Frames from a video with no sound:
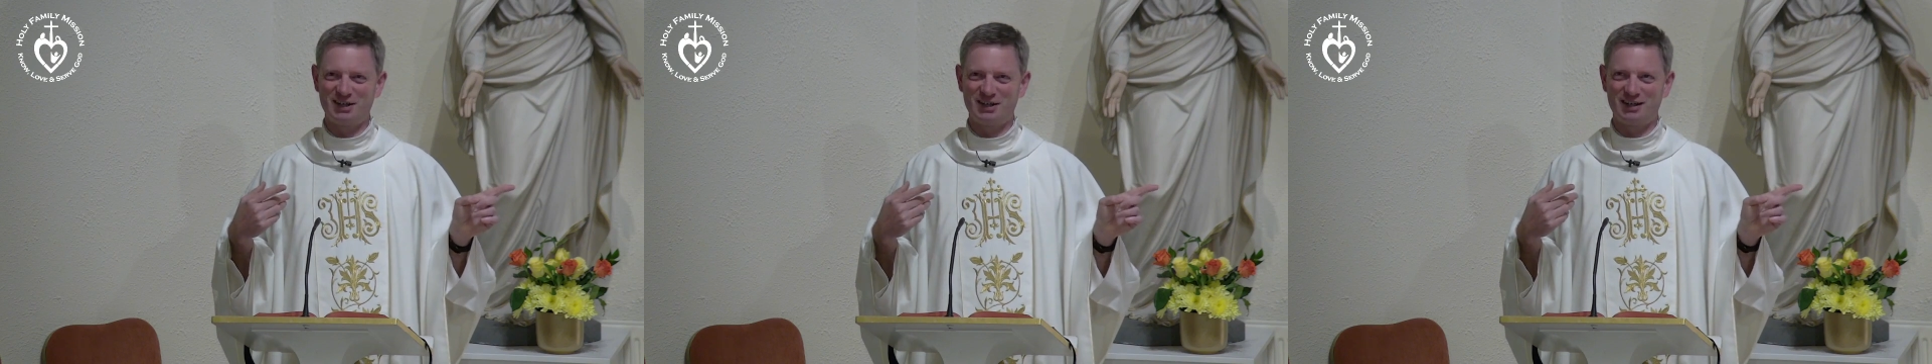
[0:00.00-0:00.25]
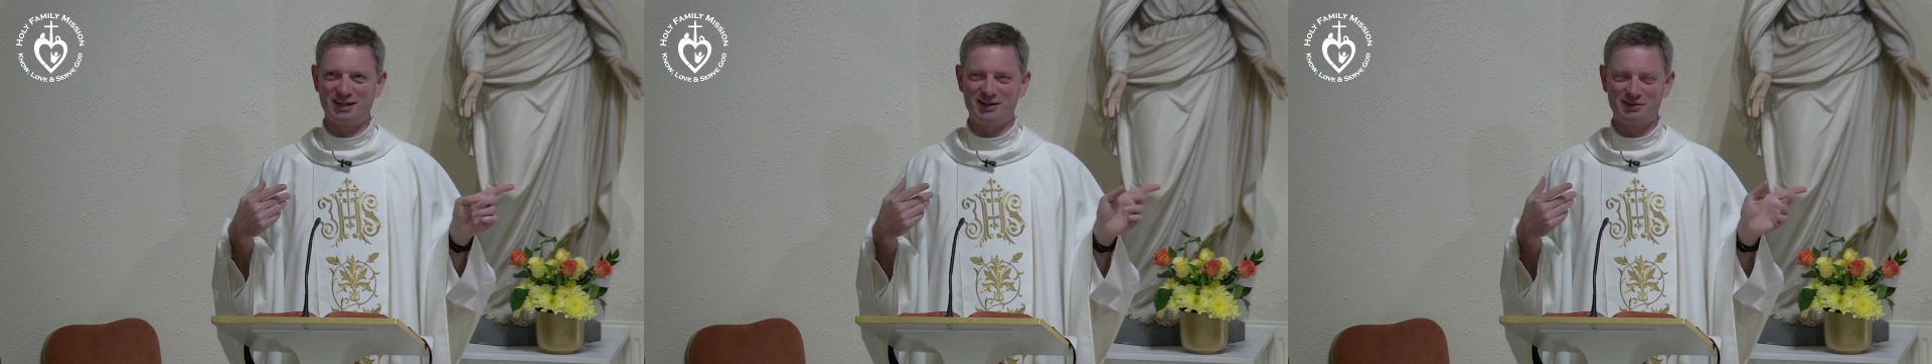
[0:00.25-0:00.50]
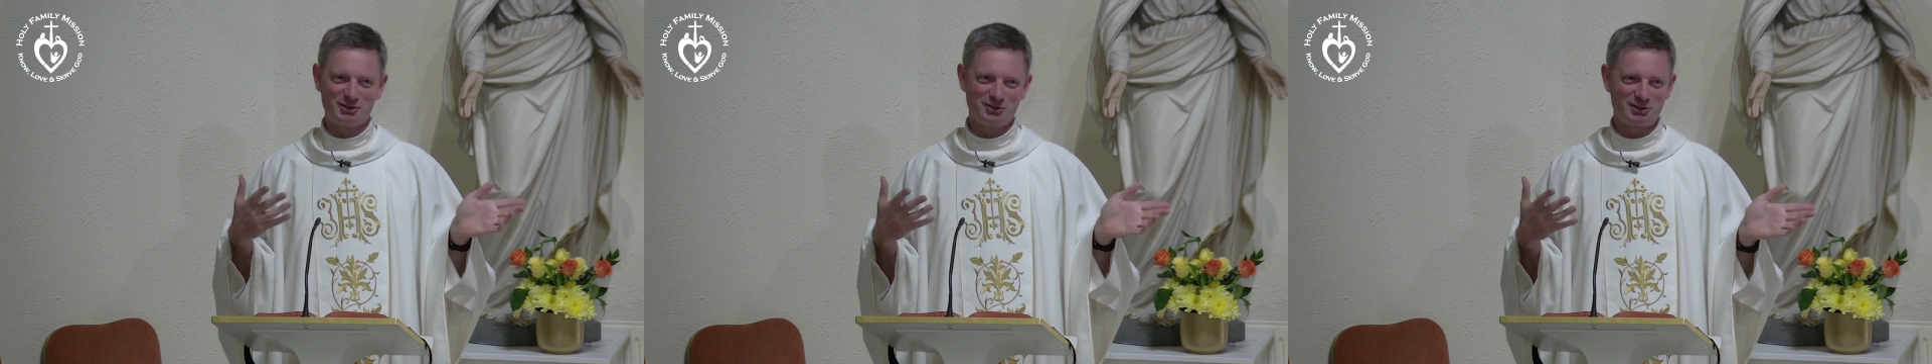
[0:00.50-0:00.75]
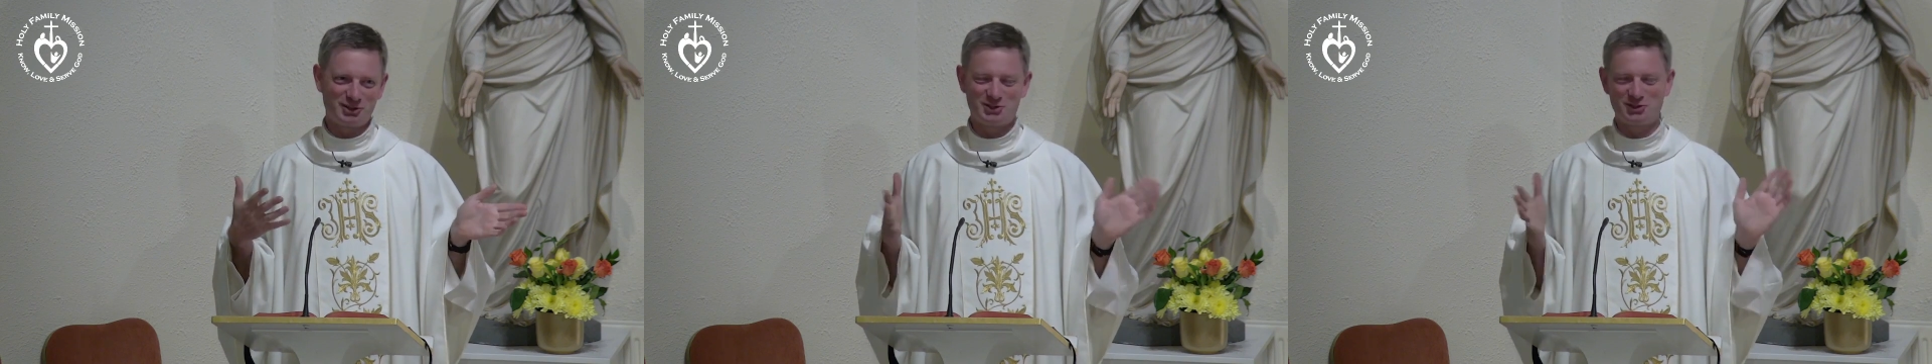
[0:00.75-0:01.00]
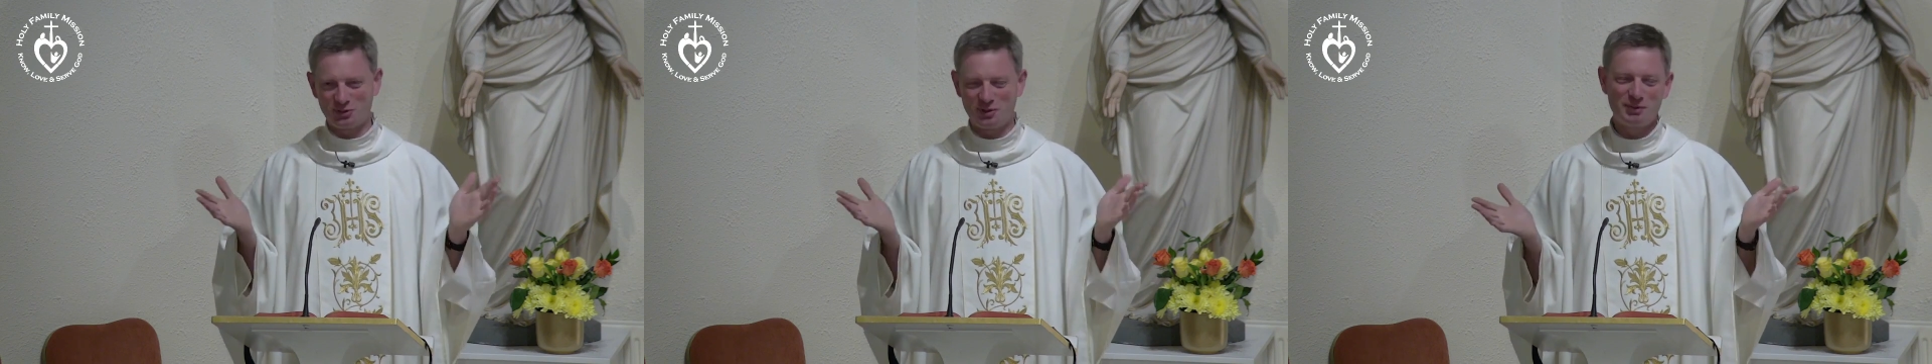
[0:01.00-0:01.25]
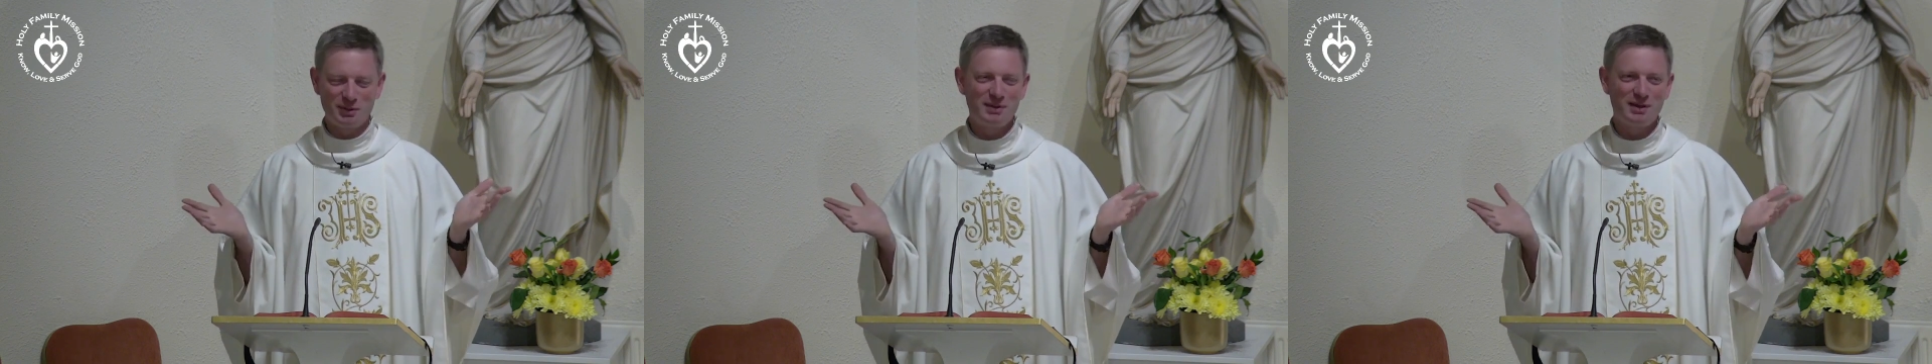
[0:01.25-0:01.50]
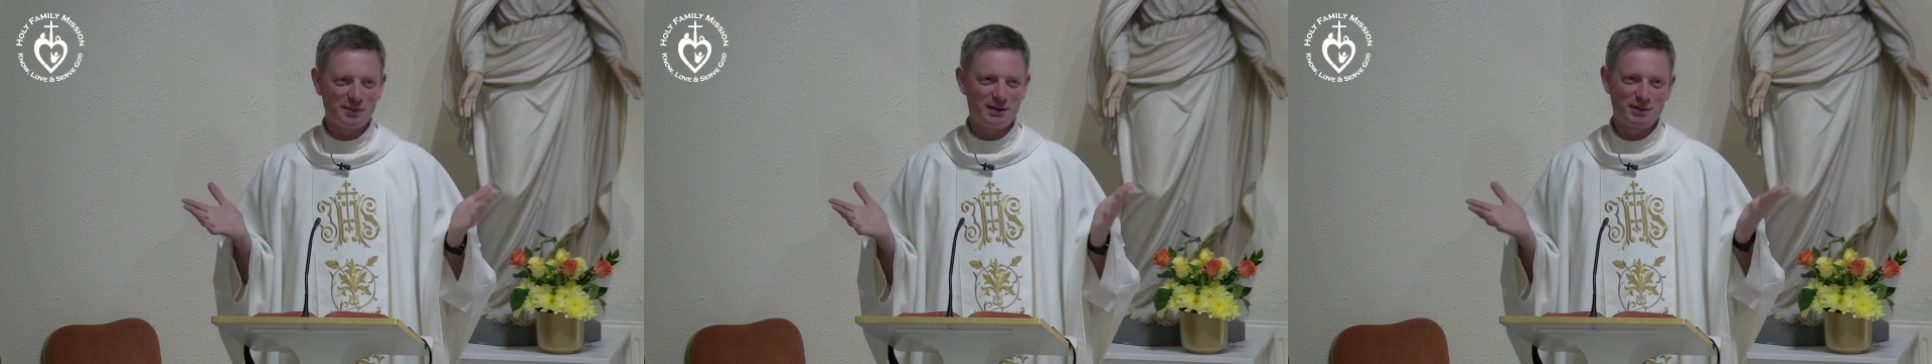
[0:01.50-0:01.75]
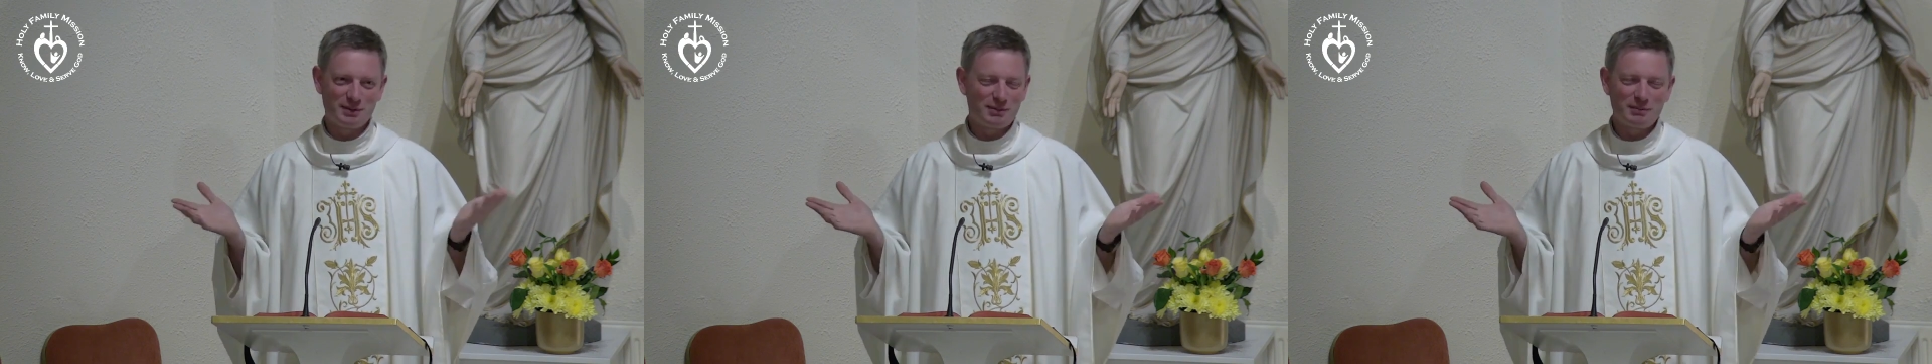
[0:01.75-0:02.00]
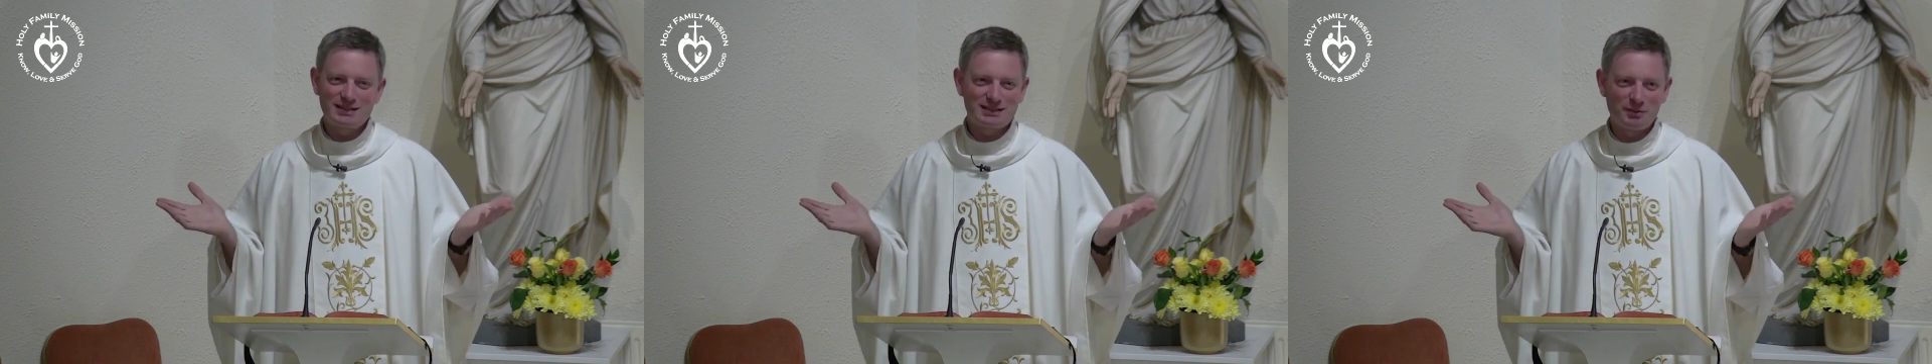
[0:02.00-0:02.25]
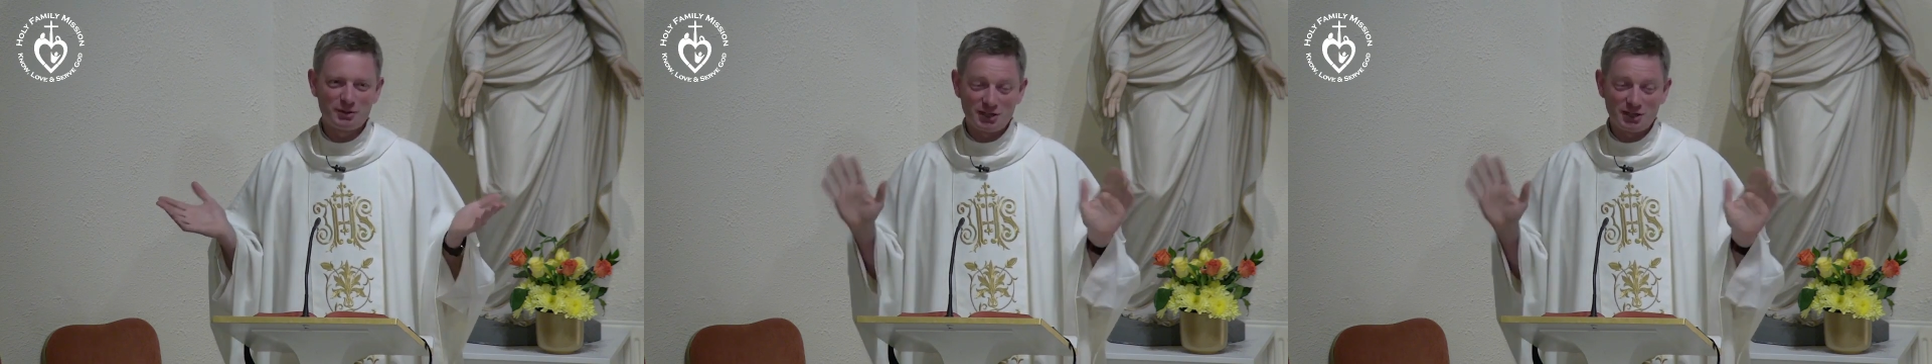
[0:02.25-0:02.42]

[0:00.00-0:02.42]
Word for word: And a full fridge. So we'll be, I mean, we can make sandwiches.